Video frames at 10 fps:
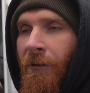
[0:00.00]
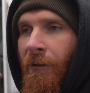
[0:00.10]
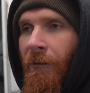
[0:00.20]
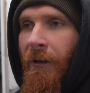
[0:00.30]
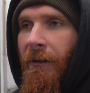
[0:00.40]

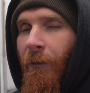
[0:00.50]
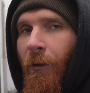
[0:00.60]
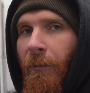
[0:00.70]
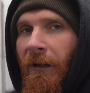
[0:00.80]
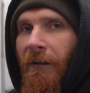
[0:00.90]
So they've
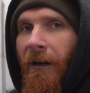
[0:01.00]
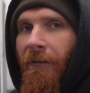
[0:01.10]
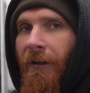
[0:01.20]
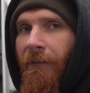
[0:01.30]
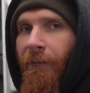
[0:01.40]
all been
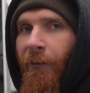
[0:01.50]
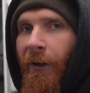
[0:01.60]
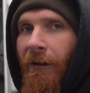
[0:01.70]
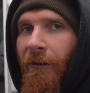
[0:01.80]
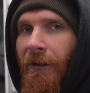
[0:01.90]
covered in
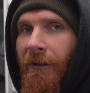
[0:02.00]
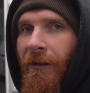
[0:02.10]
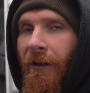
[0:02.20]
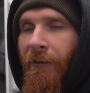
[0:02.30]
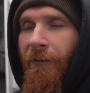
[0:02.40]
filler and
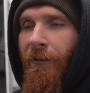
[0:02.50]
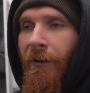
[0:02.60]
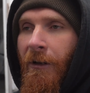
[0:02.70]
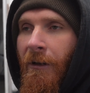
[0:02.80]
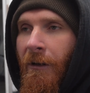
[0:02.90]
stuff,
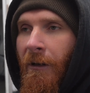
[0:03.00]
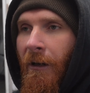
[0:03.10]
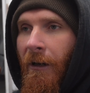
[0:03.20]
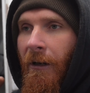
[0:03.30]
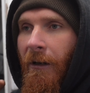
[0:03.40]

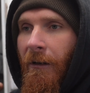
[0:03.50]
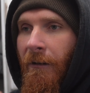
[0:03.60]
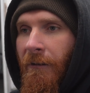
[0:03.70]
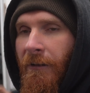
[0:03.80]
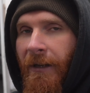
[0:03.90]

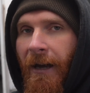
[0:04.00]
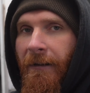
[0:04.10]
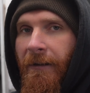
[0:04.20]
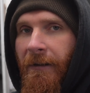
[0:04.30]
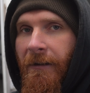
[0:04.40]
and
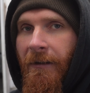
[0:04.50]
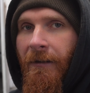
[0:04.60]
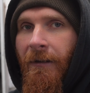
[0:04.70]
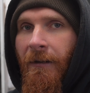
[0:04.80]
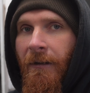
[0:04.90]
sanded,
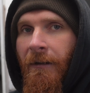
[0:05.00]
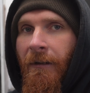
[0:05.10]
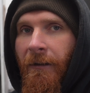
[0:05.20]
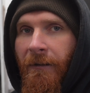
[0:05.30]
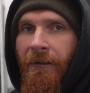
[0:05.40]

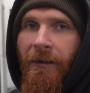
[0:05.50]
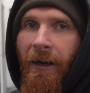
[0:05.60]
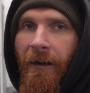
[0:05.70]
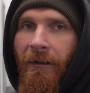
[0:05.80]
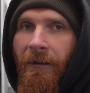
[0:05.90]
and
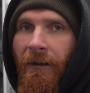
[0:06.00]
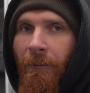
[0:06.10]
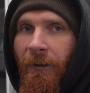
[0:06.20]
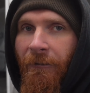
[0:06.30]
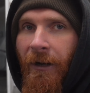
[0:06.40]
yeah, they'll
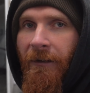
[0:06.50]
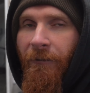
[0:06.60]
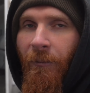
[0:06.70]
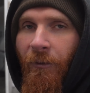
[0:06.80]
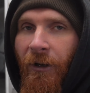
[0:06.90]
be ready
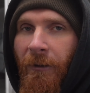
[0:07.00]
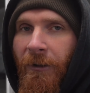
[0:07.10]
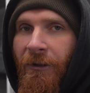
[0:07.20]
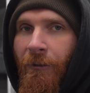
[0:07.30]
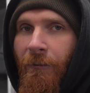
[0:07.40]
for
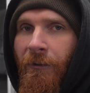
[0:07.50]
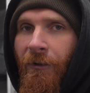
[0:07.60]
primer soon.